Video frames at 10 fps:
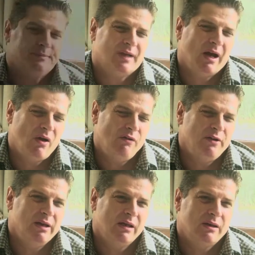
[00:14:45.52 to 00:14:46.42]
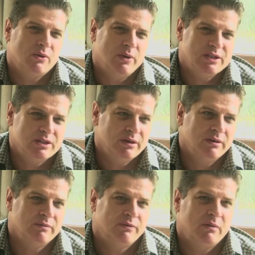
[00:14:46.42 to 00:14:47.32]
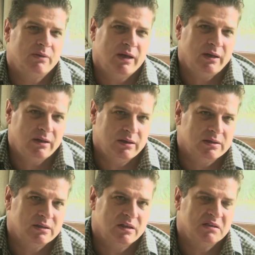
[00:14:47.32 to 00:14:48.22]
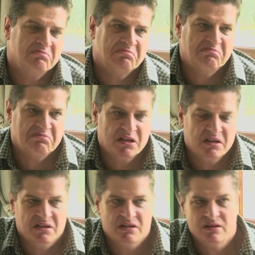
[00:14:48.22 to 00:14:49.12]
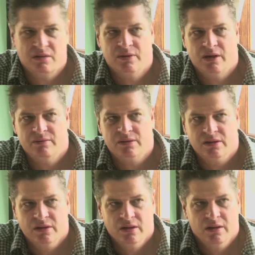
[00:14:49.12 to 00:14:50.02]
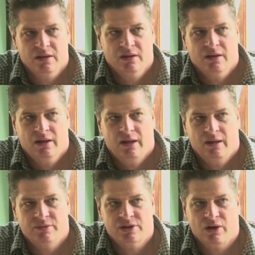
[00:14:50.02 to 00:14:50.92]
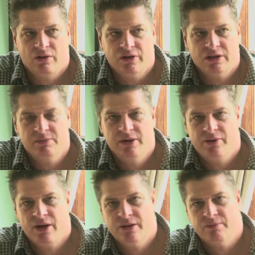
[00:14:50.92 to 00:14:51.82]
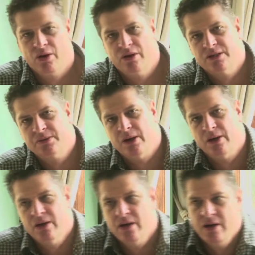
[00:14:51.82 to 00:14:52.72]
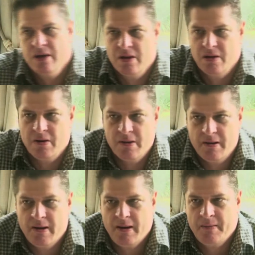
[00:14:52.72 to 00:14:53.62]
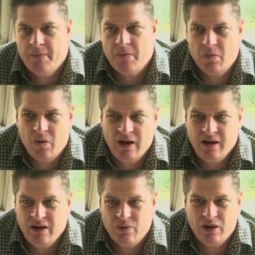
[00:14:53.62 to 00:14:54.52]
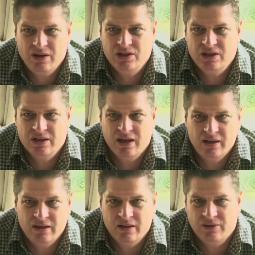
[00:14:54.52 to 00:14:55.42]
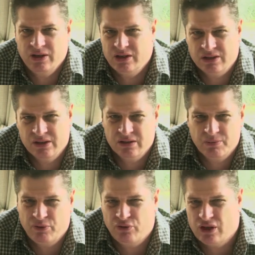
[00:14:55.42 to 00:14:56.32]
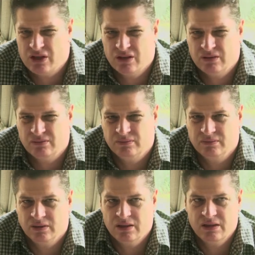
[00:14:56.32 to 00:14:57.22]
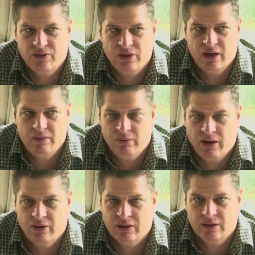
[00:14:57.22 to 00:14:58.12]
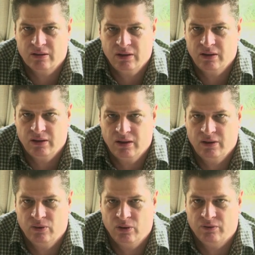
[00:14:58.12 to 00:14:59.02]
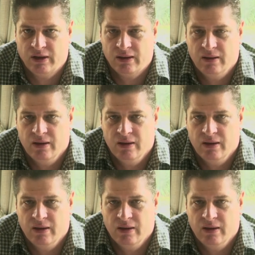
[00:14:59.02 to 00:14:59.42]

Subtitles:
I often get the question from candidates and sometimes staff that's been around the block as well. Why should a candidate register as a professional? Is there really merit in all of that?